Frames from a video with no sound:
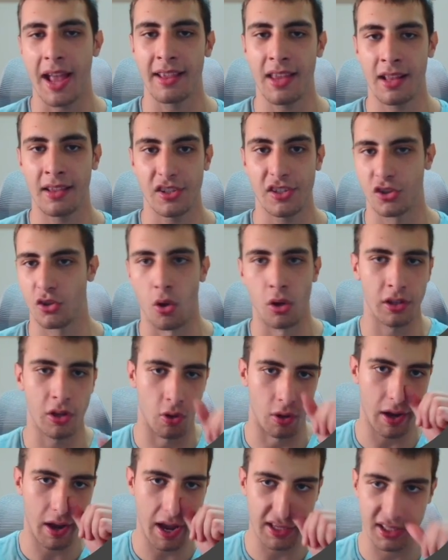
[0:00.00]
And then this is
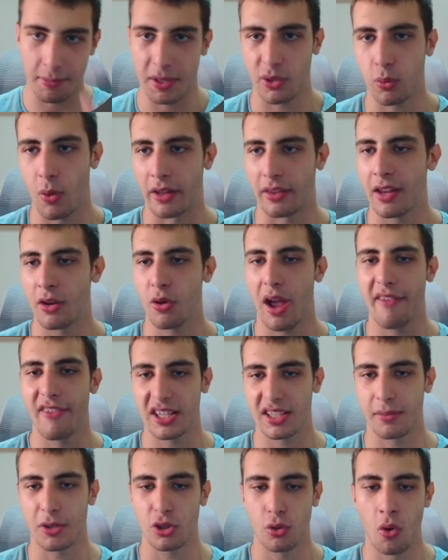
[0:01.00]
only your SMS 1. Then you
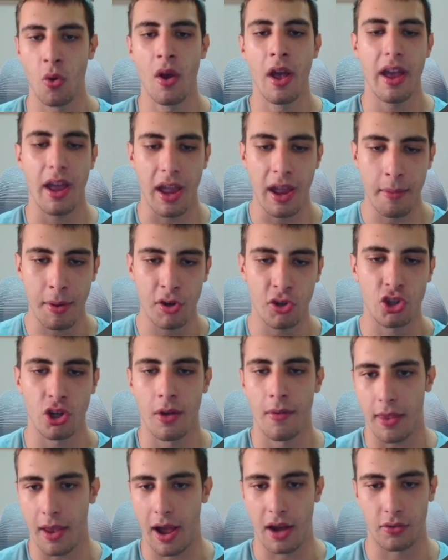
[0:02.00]
have SMS 2, image.